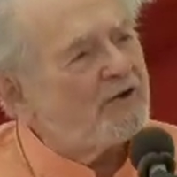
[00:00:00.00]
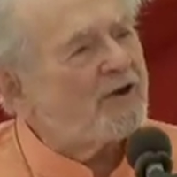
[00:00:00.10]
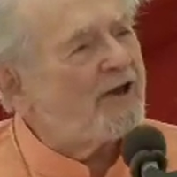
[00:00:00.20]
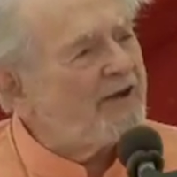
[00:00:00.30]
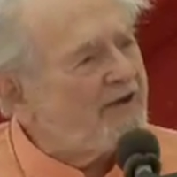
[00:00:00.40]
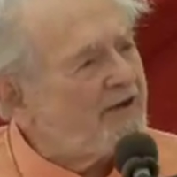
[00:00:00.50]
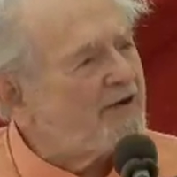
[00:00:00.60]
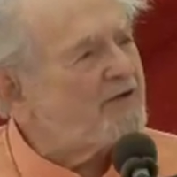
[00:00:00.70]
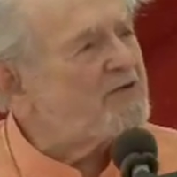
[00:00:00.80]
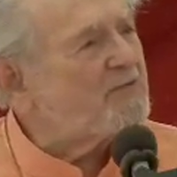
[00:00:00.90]
you're getting
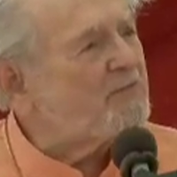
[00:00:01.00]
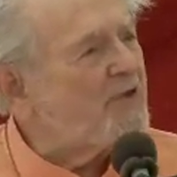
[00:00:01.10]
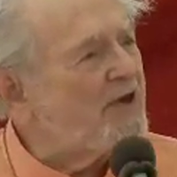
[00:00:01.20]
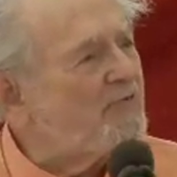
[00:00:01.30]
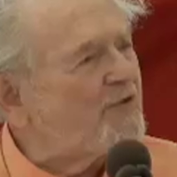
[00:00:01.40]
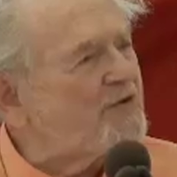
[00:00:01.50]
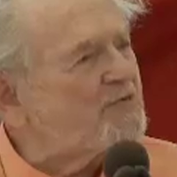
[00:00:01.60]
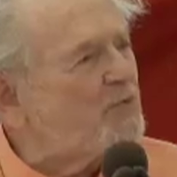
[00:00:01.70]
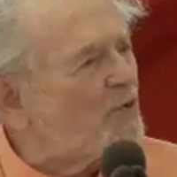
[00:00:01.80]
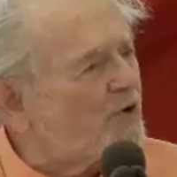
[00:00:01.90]
here to pay for
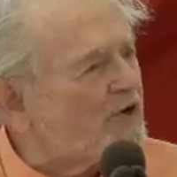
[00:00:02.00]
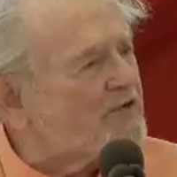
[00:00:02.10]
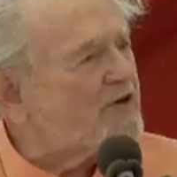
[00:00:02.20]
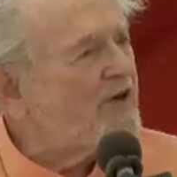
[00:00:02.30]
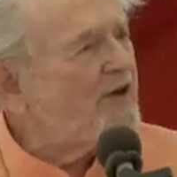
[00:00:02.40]
this mortgage